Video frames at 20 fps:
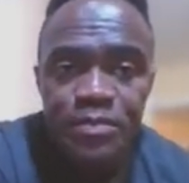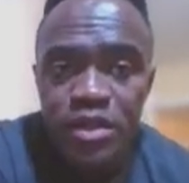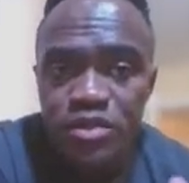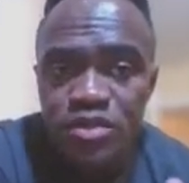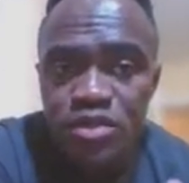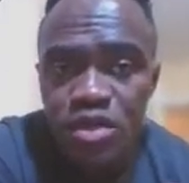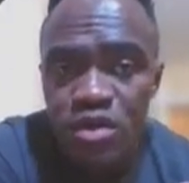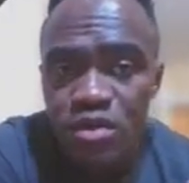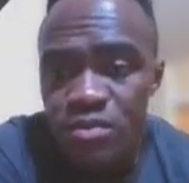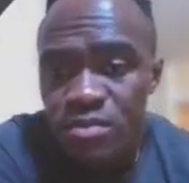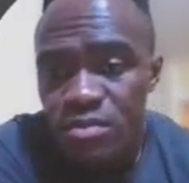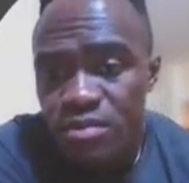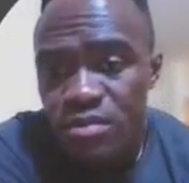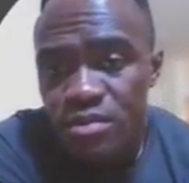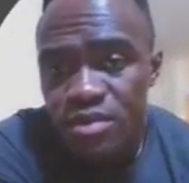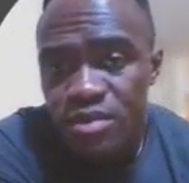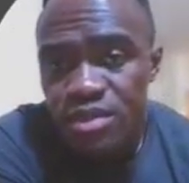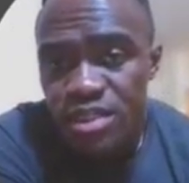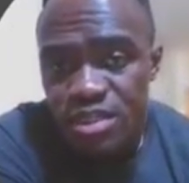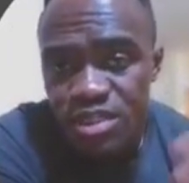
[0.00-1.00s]
So
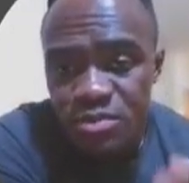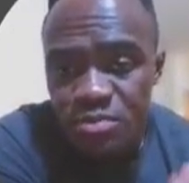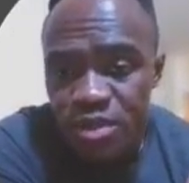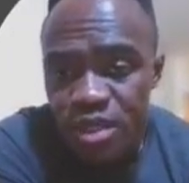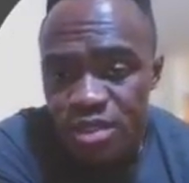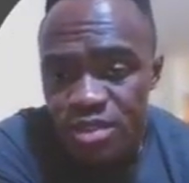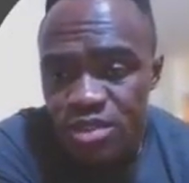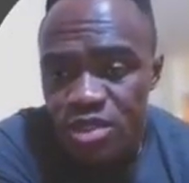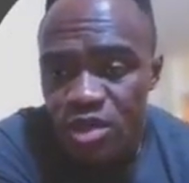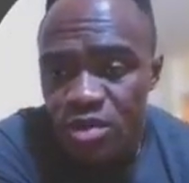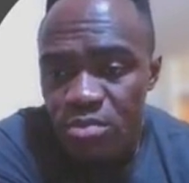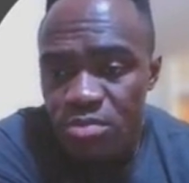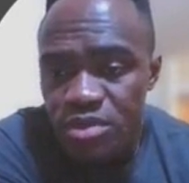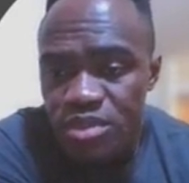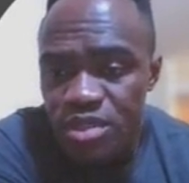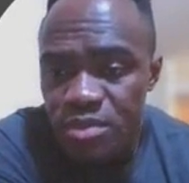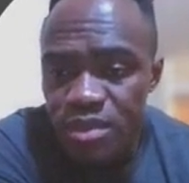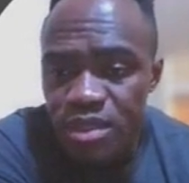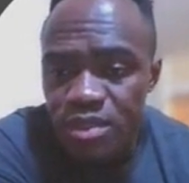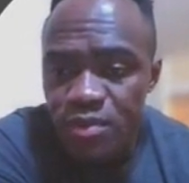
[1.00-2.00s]
this is beyond the scope, but
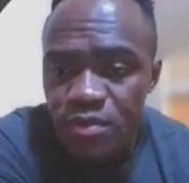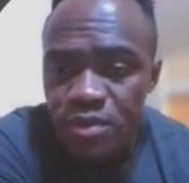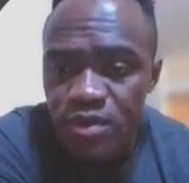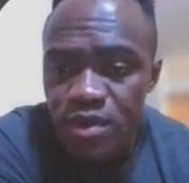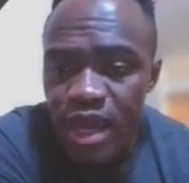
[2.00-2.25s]
typically what